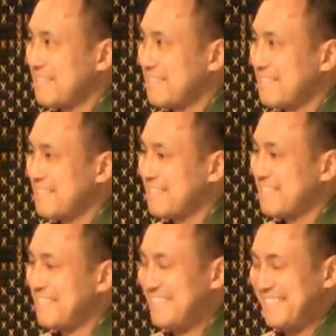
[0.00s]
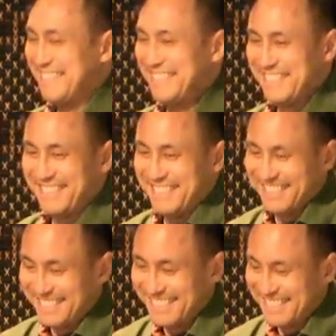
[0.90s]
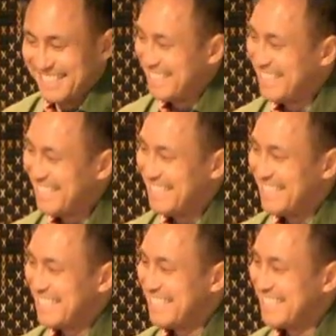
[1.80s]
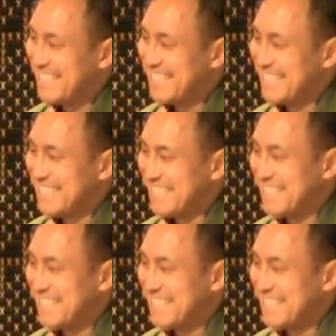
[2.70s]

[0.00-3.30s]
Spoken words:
(silent)